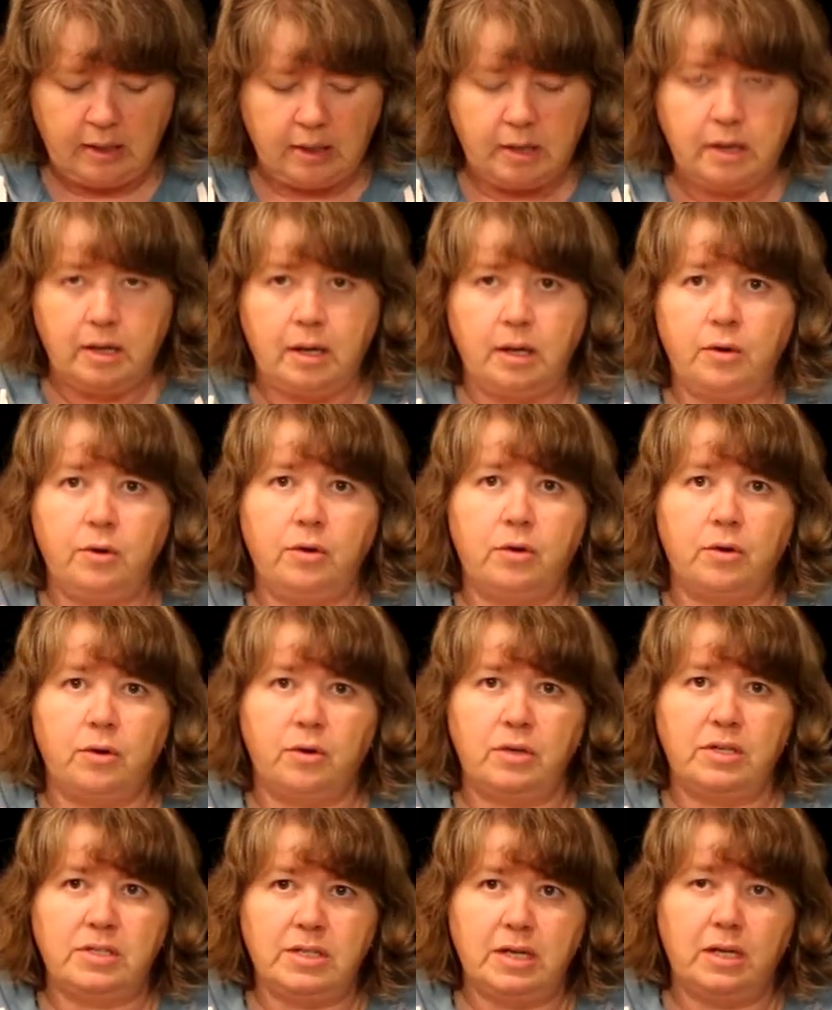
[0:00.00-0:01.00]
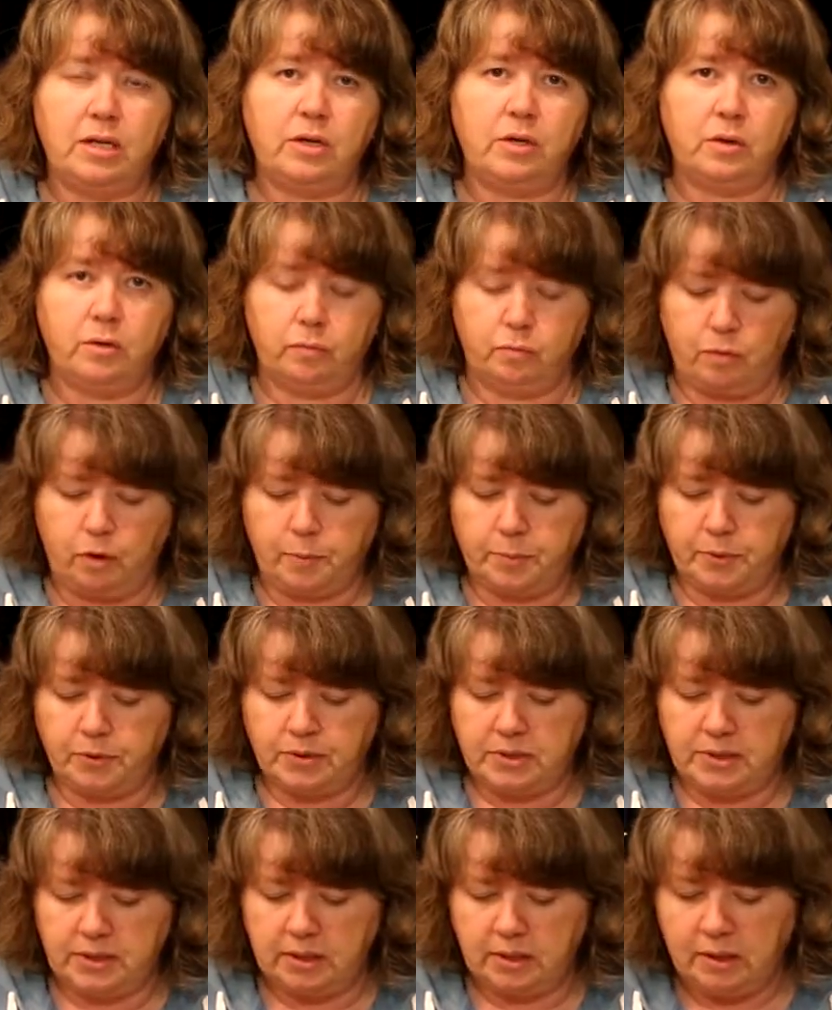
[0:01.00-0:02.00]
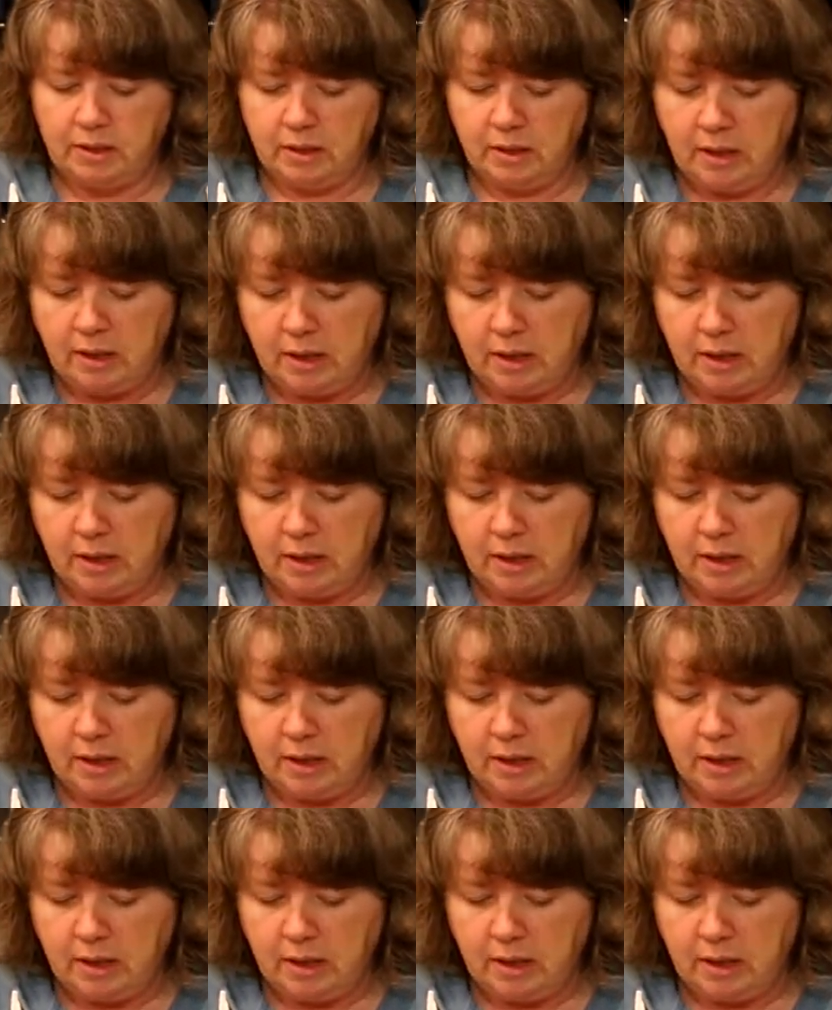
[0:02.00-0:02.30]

Now you're going to take your Robertson,